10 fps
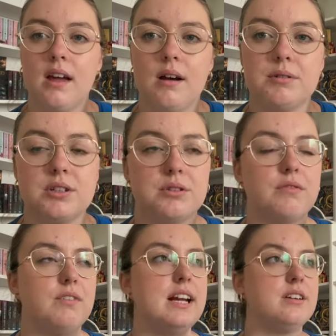
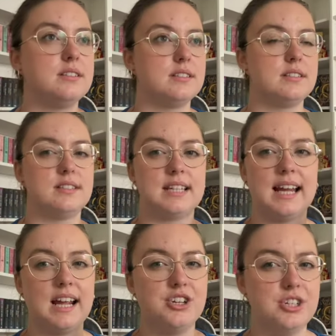
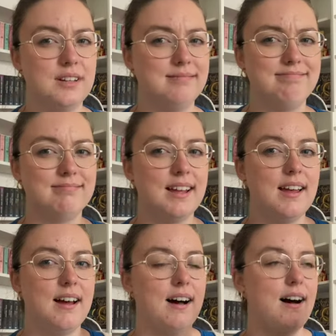reconciliation
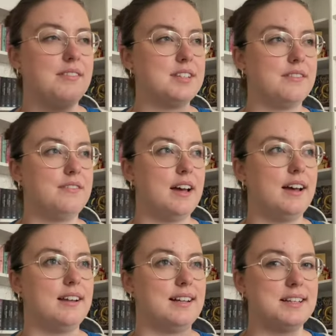after the
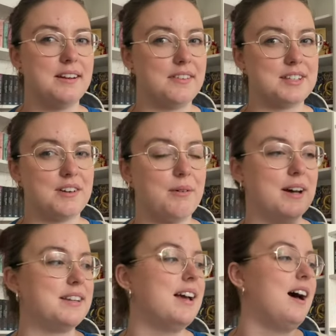third, I don't know if that's the right
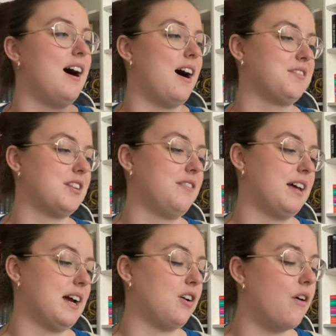word, after the
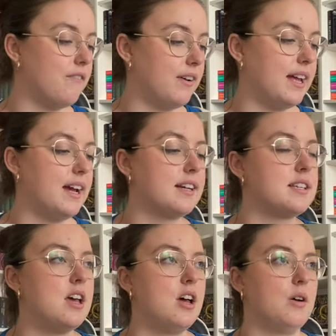third act conflict
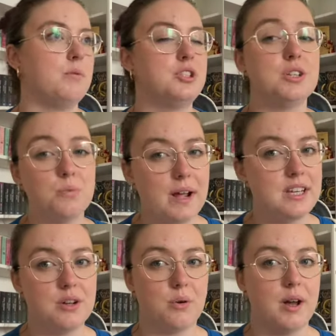was just way
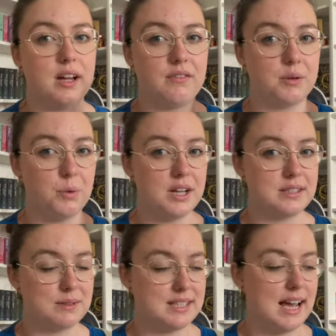too quick for the words
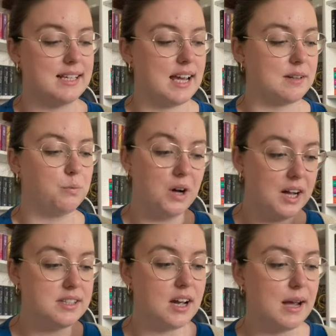that were said. And
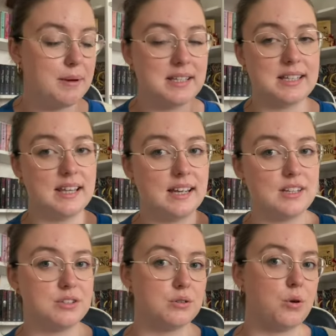words, I personally think, can
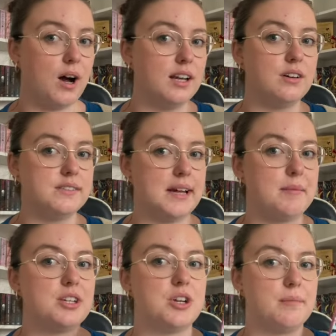do quite a lot of
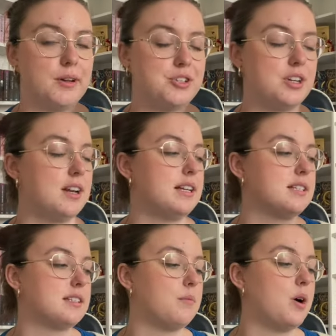damage emotionally
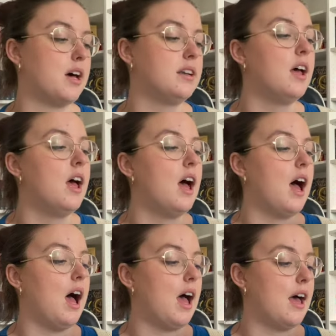to someone.
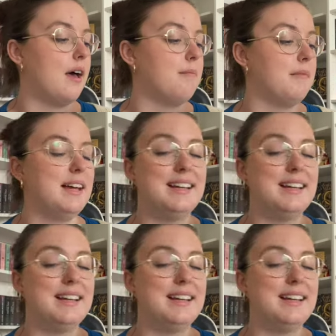I